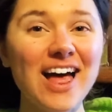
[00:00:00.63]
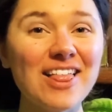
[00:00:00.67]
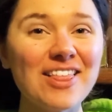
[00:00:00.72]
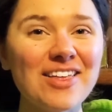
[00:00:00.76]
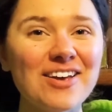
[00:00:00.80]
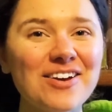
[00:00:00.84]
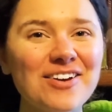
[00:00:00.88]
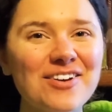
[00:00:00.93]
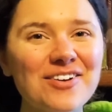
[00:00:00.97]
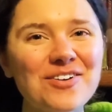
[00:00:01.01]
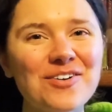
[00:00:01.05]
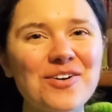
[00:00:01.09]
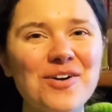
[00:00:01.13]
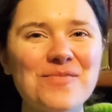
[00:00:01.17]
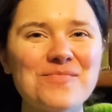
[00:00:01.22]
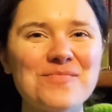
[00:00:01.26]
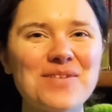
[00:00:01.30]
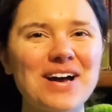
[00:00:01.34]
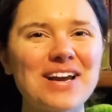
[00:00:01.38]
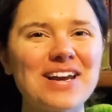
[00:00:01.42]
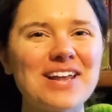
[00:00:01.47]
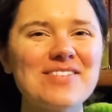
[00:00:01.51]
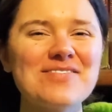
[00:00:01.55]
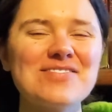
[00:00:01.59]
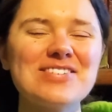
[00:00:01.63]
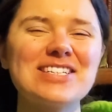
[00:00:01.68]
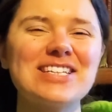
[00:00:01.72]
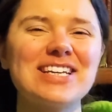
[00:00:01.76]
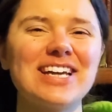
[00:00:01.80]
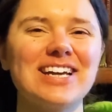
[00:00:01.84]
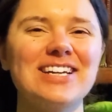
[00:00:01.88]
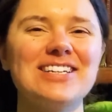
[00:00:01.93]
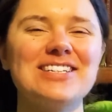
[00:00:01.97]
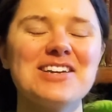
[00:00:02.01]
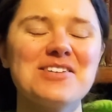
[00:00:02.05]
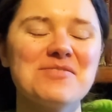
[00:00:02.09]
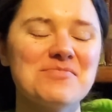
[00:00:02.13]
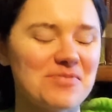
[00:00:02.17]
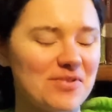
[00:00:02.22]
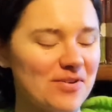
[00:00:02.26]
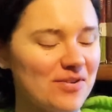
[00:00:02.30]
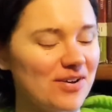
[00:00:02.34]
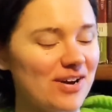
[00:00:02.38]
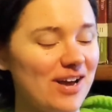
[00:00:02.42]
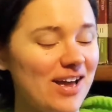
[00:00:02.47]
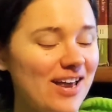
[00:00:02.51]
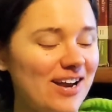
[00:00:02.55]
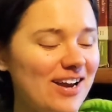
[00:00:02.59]
Hello, my name is H.A.
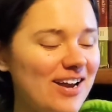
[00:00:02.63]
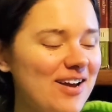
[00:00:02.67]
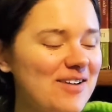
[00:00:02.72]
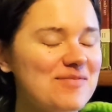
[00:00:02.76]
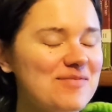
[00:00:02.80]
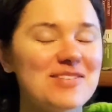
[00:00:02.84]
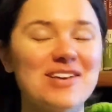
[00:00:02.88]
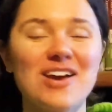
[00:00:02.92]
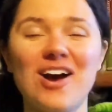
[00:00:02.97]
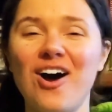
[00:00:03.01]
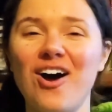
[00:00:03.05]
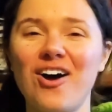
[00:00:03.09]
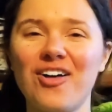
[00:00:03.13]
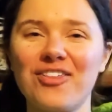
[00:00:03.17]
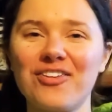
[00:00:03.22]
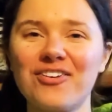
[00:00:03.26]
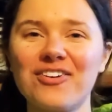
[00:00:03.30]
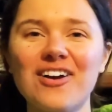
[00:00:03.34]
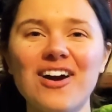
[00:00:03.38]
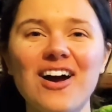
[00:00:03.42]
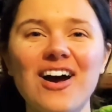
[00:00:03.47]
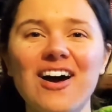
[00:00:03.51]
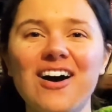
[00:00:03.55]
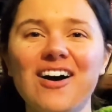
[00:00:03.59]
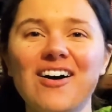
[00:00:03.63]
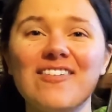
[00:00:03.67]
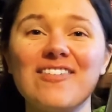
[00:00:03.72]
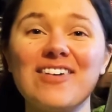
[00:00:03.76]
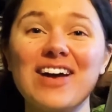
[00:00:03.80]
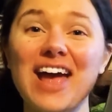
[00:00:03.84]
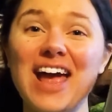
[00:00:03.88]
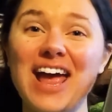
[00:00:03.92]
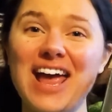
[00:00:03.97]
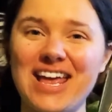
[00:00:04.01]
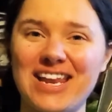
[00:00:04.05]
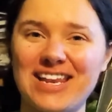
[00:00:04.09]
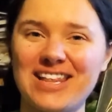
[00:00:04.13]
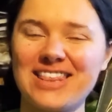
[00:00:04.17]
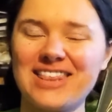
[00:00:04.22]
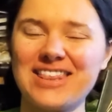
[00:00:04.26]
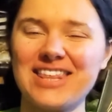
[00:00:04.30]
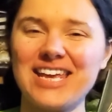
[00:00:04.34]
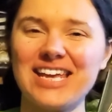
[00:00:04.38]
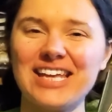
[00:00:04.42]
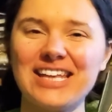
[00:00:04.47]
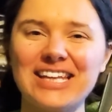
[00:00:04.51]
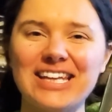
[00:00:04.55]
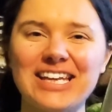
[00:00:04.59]
Pruitt and I'm the author of
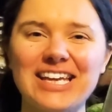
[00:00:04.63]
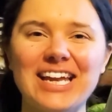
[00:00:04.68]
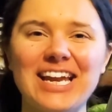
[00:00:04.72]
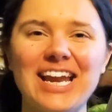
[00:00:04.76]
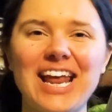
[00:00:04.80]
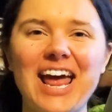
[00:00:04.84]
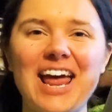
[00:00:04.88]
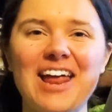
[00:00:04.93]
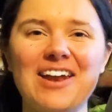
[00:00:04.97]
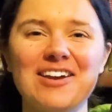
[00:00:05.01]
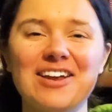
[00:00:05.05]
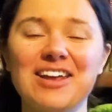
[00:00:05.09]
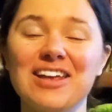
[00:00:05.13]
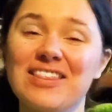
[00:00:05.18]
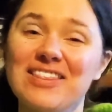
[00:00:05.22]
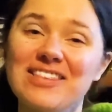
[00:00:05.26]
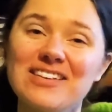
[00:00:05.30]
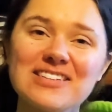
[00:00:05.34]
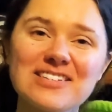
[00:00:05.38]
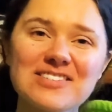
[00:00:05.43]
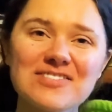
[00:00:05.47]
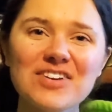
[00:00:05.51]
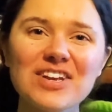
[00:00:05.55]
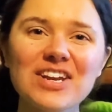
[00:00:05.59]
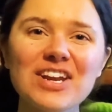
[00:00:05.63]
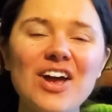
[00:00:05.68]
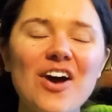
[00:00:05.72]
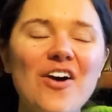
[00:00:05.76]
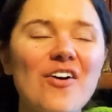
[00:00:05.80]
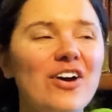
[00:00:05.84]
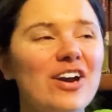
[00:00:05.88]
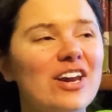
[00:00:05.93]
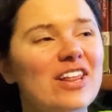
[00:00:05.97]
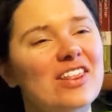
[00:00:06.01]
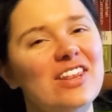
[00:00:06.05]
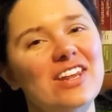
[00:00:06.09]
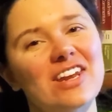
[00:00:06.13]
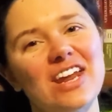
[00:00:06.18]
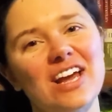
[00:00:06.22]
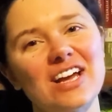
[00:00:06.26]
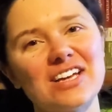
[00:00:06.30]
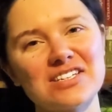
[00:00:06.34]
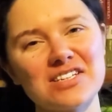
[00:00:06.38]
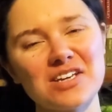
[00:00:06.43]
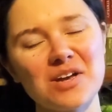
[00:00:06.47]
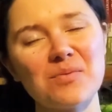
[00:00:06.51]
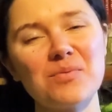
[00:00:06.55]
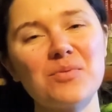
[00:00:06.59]
*Anelthalien*. And in this video and in the
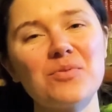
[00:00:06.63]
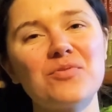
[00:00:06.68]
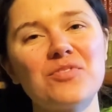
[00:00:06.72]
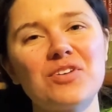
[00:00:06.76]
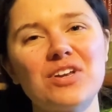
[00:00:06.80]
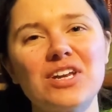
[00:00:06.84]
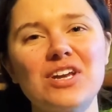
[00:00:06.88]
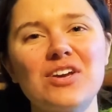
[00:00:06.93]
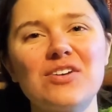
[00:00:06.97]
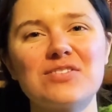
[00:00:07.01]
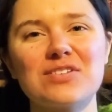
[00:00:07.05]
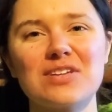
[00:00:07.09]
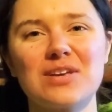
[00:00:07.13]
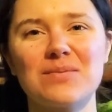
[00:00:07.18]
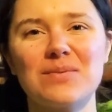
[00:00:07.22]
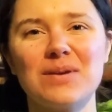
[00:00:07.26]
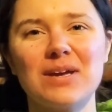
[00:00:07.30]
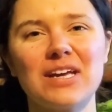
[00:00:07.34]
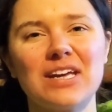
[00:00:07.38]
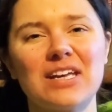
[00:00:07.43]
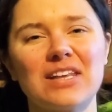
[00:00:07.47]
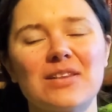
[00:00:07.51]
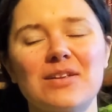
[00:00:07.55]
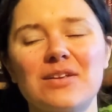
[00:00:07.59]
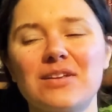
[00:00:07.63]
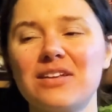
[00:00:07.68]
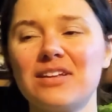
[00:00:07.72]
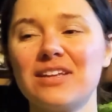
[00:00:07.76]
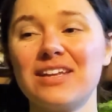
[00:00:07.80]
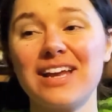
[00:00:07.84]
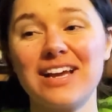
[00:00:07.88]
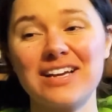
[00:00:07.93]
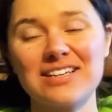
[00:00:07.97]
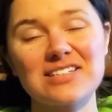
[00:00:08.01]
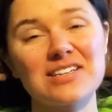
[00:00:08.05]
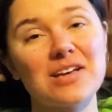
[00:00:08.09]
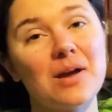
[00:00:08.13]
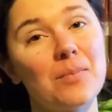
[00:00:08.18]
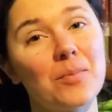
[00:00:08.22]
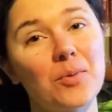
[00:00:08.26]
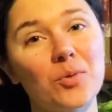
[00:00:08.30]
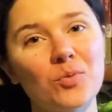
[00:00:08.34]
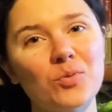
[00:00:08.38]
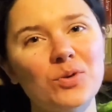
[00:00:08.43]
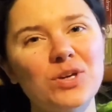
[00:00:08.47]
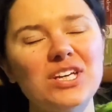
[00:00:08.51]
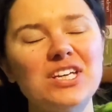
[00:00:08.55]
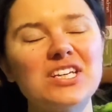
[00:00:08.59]
next couple videos I make in the next
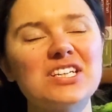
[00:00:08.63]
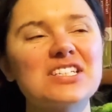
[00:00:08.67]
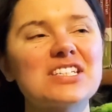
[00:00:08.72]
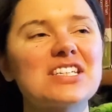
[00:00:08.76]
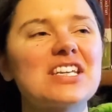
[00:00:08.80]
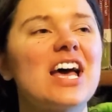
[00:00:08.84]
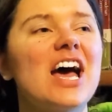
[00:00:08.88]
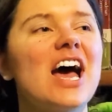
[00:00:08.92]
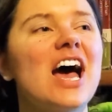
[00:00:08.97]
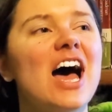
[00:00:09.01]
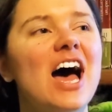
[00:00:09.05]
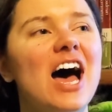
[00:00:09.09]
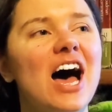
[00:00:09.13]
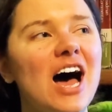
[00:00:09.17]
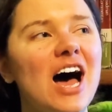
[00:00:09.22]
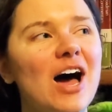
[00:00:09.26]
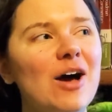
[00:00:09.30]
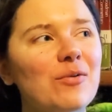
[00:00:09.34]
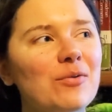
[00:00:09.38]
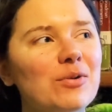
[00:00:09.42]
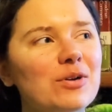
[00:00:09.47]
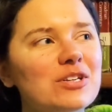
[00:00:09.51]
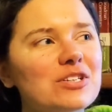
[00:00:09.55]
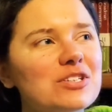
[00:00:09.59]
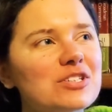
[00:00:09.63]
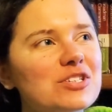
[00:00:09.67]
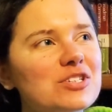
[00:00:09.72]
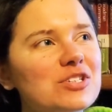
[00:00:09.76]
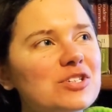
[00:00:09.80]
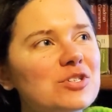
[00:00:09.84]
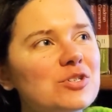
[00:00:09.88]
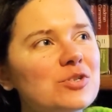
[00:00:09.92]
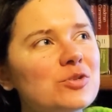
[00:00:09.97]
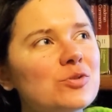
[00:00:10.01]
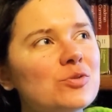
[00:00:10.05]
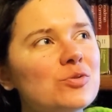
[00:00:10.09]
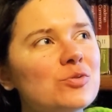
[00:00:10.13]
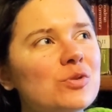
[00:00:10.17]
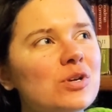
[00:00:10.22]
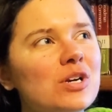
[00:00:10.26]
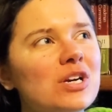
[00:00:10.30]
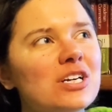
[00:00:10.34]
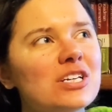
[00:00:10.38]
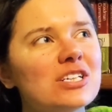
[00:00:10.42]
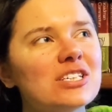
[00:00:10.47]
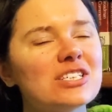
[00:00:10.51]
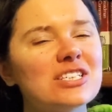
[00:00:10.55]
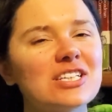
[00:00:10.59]
couple weeks, I want
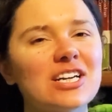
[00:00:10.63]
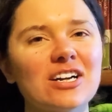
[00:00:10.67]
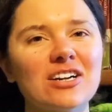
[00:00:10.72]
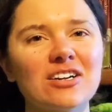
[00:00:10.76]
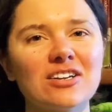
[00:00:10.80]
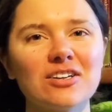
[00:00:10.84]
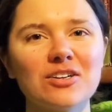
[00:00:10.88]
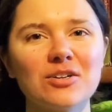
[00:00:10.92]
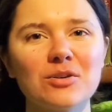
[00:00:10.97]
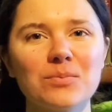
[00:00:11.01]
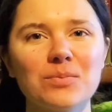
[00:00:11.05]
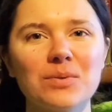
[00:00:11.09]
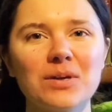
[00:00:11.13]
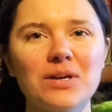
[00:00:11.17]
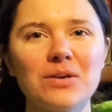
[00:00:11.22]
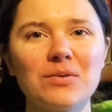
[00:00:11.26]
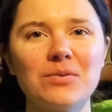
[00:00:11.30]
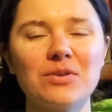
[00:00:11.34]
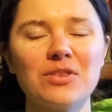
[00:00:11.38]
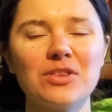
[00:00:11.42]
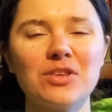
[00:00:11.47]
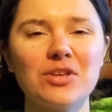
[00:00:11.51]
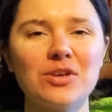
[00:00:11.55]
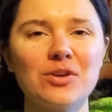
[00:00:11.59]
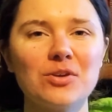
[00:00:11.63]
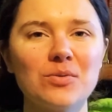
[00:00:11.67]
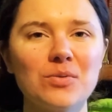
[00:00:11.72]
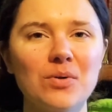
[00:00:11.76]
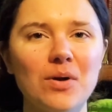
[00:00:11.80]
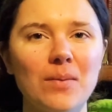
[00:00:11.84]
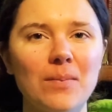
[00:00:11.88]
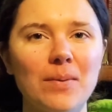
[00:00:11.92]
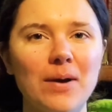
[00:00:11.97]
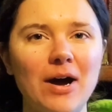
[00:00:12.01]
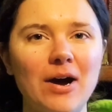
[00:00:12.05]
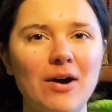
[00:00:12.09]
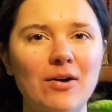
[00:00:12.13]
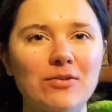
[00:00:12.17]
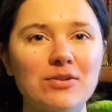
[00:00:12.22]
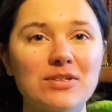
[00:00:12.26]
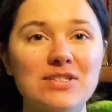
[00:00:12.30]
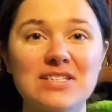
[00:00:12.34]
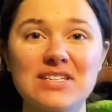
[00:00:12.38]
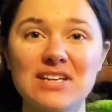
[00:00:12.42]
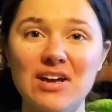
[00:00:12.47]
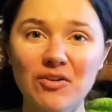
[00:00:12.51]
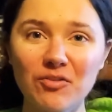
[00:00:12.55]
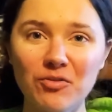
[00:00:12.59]
to share a little bit with you
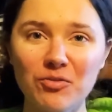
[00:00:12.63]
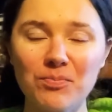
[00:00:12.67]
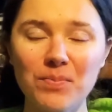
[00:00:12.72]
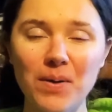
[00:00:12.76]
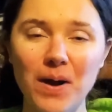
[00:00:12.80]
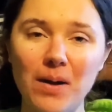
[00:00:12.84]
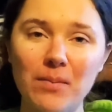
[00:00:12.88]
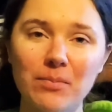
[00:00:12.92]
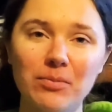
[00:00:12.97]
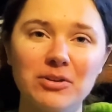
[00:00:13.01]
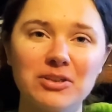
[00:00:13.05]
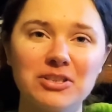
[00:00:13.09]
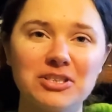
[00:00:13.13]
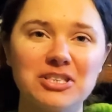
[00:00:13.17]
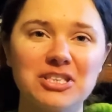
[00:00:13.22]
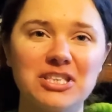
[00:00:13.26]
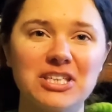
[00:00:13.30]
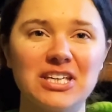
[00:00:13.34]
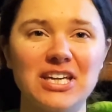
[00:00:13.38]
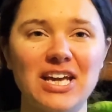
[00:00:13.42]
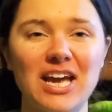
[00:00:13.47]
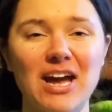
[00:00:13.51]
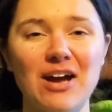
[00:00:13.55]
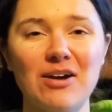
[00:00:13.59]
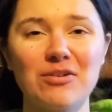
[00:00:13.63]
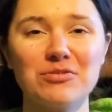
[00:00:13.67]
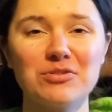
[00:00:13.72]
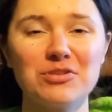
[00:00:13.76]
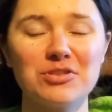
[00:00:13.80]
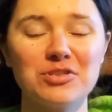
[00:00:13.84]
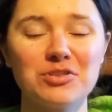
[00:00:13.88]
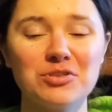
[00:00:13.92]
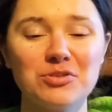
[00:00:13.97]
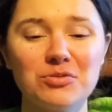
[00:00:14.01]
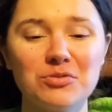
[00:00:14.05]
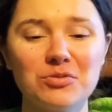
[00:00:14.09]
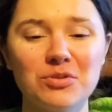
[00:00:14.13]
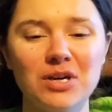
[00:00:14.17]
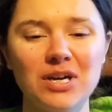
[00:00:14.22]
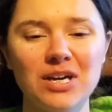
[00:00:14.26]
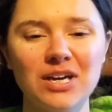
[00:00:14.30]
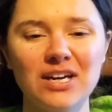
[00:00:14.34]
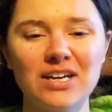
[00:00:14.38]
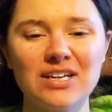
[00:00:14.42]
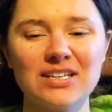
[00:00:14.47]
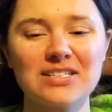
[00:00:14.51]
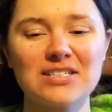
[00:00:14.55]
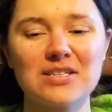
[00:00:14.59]
about self-publishing, how to,
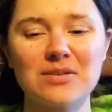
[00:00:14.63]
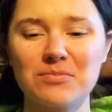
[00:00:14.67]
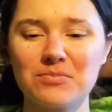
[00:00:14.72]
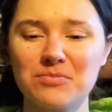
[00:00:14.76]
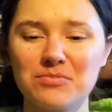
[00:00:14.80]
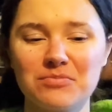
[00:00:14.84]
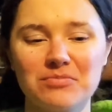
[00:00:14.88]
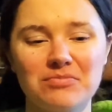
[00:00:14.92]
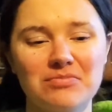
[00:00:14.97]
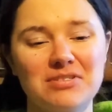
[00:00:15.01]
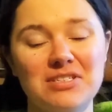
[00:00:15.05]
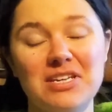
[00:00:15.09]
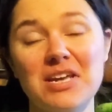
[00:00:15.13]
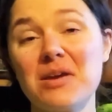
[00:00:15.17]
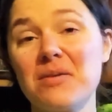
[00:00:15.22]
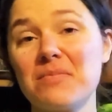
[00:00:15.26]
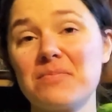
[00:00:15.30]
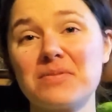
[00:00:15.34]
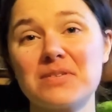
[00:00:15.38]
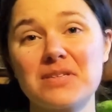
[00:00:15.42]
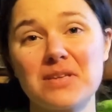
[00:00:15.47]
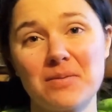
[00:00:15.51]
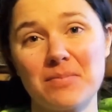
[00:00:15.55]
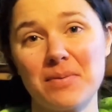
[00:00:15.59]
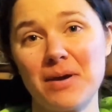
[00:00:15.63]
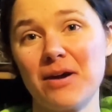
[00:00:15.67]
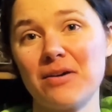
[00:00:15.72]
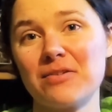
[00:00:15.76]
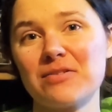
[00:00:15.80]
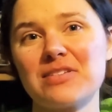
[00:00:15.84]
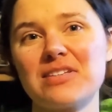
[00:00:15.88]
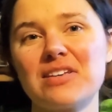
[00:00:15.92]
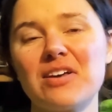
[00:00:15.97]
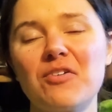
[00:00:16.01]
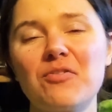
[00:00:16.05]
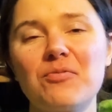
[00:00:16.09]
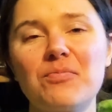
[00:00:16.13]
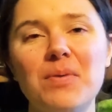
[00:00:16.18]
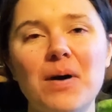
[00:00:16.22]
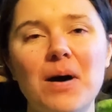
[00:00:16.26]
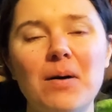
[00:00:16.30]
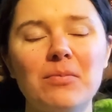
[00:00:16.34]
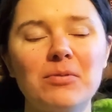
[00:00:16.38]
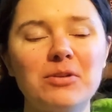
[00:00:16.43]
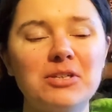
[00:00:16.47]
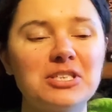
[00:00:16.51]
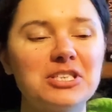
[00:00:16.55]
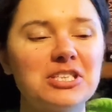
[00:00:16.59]
some tips about
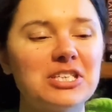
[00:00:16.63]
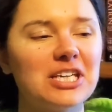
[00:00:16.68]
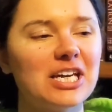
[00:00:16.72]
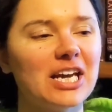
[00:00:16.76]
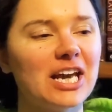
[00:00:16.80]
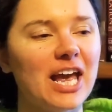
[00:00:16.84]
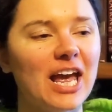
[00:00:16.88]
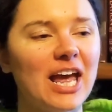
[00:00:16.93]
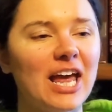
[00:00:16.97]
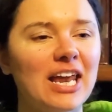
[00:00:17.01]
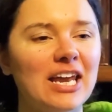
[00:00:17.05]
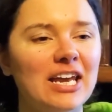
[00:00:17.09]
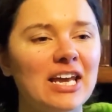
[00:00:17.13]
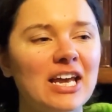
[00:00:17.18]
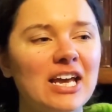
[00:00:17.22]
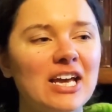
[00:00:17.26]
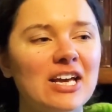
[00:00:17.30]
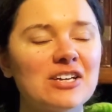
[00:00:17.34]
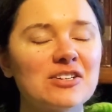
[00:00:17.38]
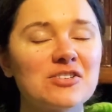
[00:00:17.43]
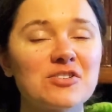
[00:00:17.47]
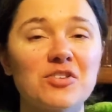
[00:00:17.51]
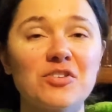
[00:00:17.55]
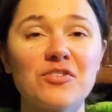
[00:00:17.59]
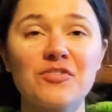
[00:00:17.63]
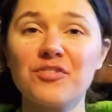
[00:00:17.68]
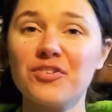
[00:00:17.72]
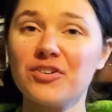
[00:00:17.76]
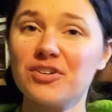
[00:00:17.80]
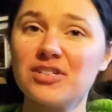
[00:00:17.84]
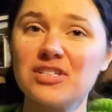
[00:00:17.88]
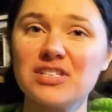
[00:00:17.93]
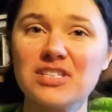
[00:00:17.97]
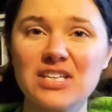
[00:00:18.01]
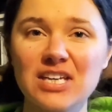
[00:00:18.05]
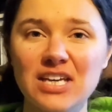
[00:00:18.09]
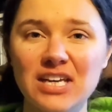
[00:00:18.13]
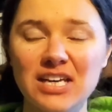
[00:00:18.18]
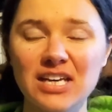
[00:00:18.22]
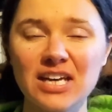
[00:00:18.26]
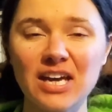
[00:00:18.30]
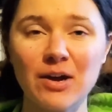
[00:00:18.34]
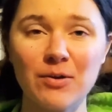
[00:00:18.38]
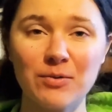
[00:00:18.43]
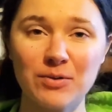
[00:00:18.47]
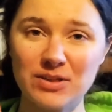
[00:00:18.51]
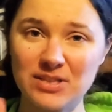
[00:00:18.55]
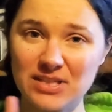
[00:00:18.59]
self-publishing. And so the first
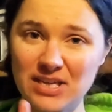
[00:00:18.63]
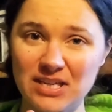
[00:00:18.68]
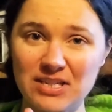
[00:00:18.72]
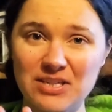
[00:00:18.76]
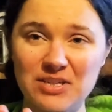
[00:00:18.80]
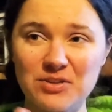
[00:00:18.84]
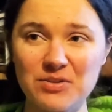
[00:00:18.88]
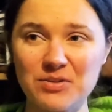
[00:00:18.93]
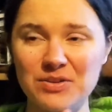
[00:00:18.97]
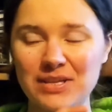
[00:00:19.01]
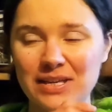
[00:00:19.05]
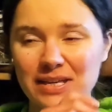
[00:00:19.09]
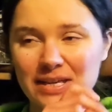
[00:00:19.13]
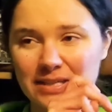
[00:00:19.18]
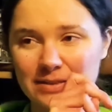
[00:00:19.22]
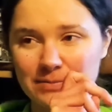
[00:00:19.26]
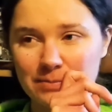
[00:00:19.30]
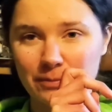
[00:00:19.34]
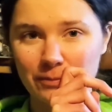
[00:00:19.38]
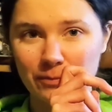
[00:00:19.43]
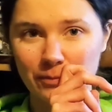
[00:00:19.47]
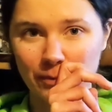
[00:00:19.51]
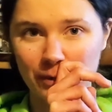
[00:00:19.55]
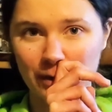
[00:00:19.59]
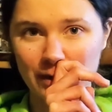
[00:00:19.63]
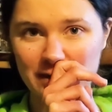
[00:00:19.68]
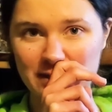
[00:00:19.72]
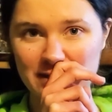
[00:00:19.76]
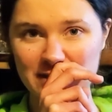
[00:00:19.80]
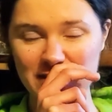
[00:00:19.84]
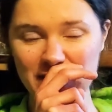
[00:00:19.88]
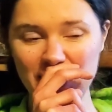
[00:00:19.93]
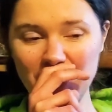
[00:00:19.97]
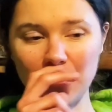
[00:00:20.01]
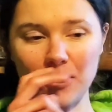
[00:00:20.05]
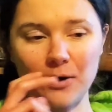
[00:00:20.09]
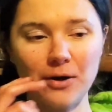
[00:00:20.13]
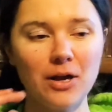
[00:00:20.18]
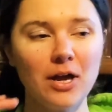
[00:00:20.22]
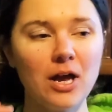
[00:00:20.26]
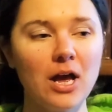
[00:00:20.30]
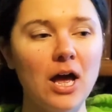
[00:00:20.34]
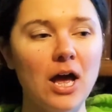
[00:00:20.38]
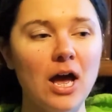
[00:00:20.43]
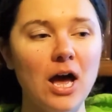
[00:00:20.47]
thing, I want to say two things before I start.